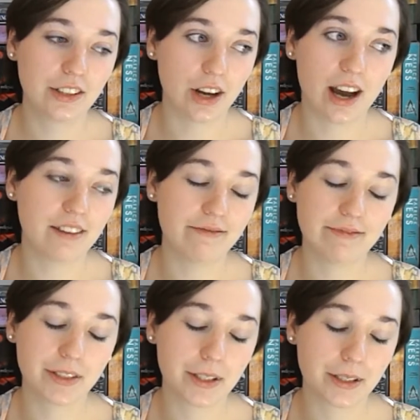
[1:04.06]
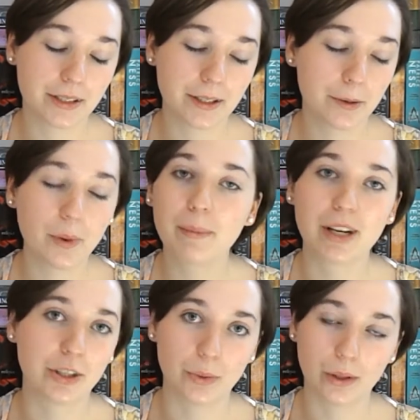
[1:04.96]
What am
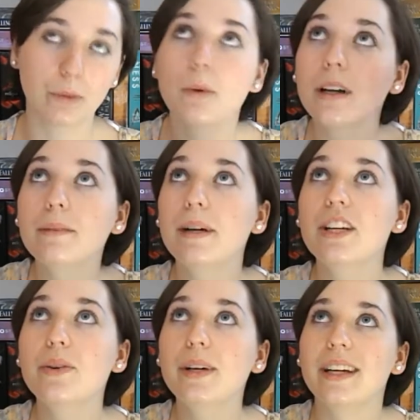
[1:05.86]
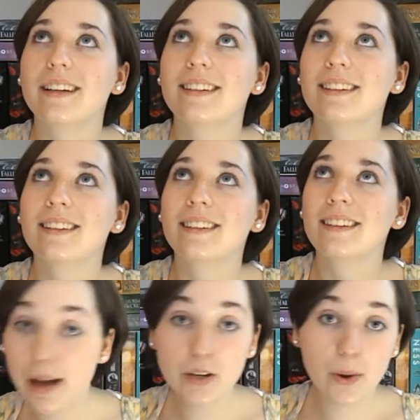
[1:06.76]
I doing?
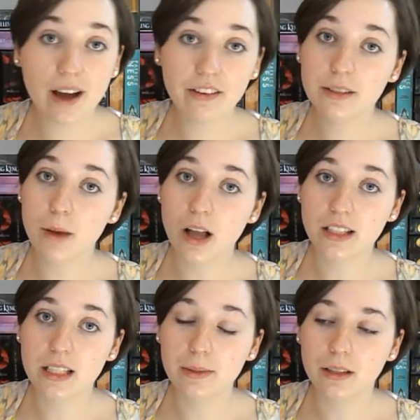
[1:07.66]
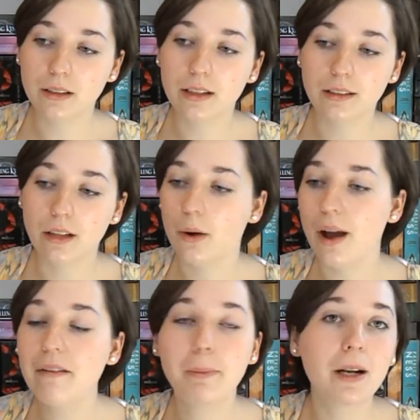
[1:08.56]
But I do have a small I
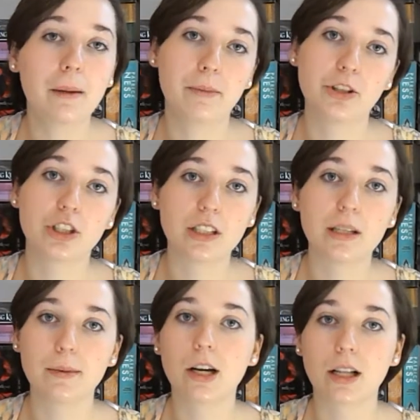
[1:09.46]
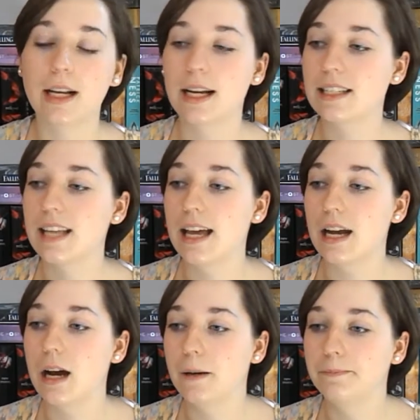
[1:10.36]
have a pretty ambitious TBR, like I said,
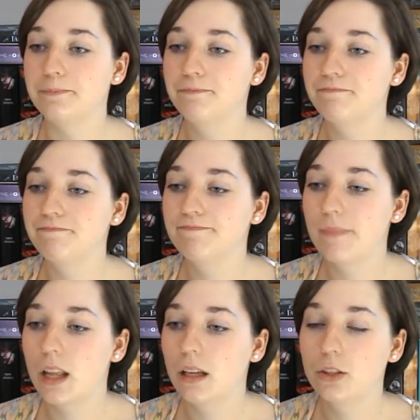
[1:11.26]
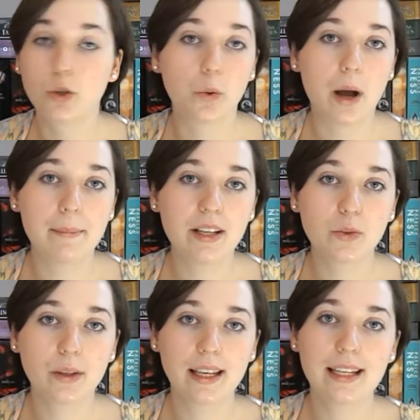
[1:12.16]
so I might as
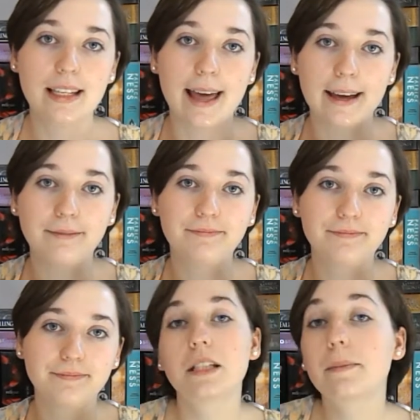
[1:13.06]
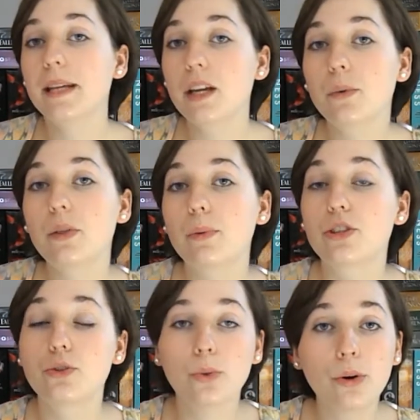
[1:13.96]
well get into that. To begin with
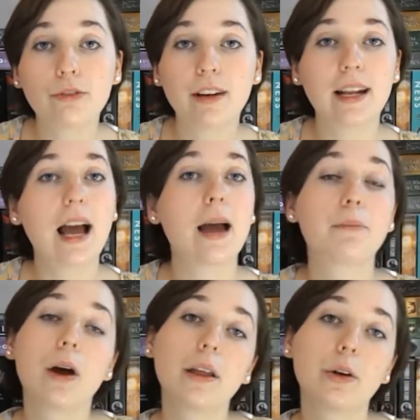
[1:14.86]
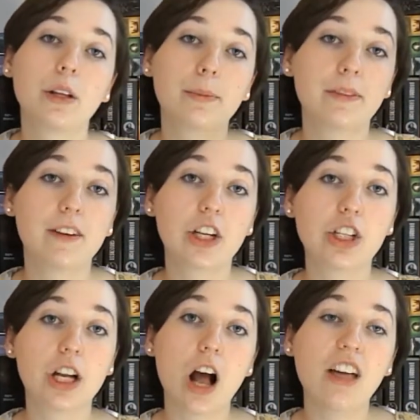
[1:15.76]
school reading, I'm probably going to be
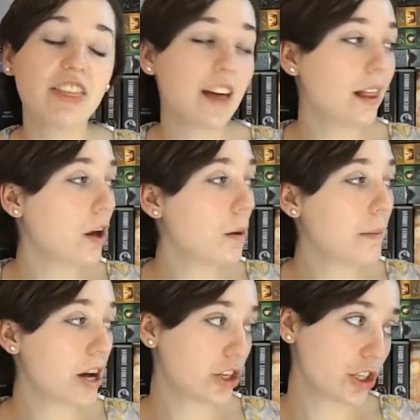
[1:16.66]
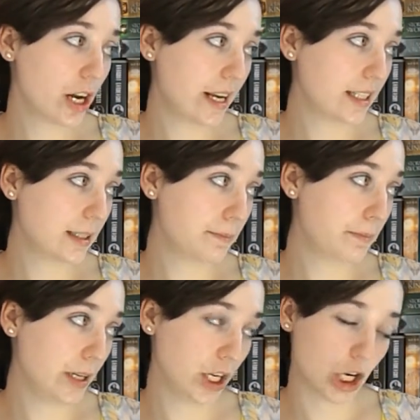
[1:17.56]
finishing Othello by
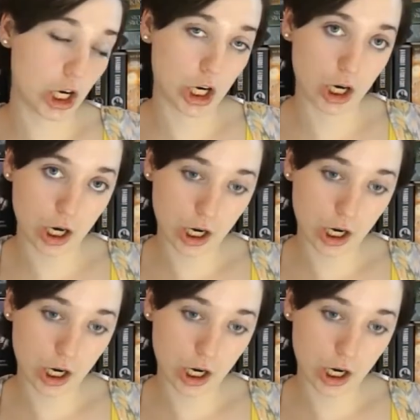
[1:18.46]
Shakespeare